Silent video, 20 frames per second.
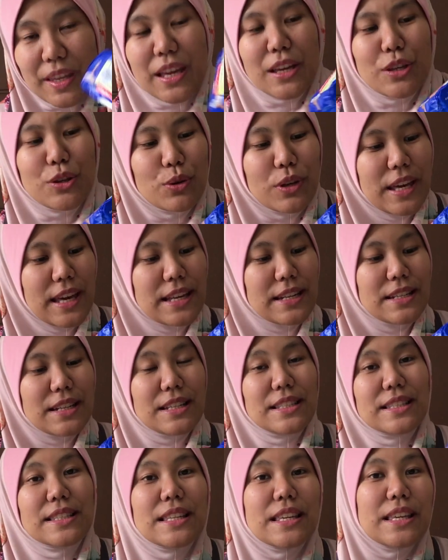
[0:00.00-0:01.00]
You can
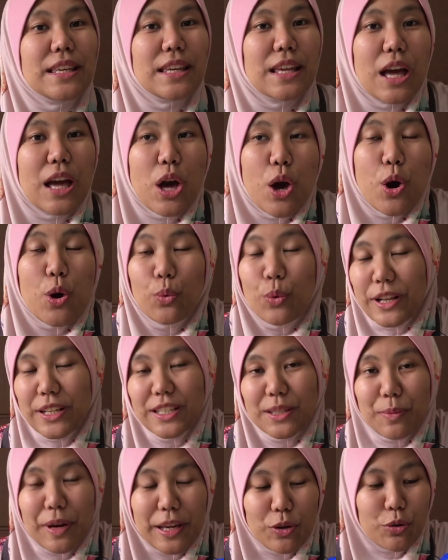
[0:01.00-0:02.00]
see what
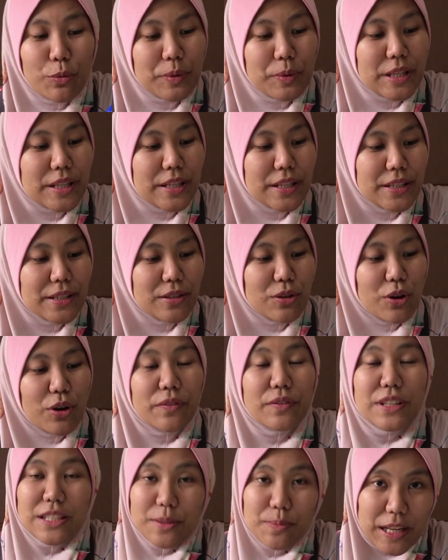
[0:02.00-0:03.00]
is my opinion
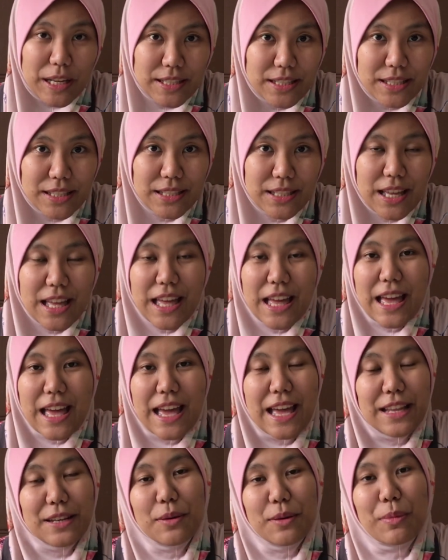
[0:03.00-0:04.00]
of this butter
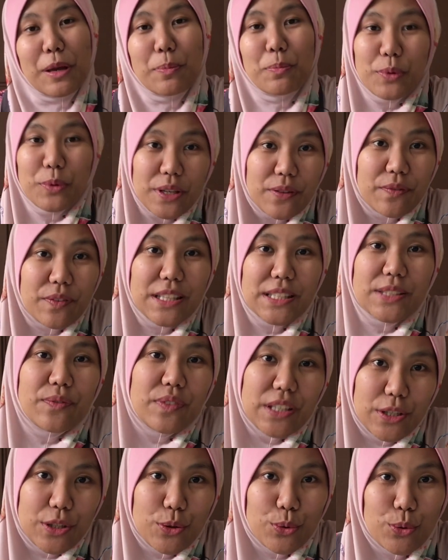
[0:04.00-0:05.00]
at my previous
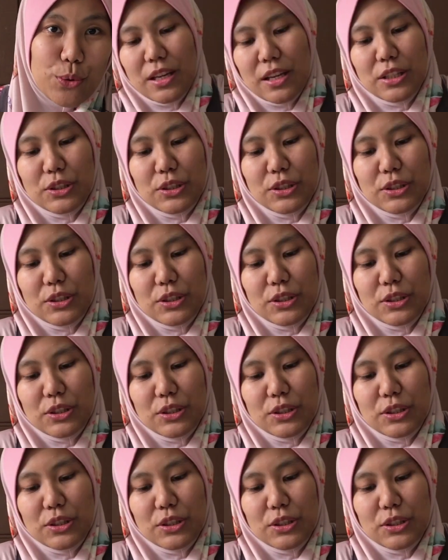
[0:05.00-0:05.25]
video.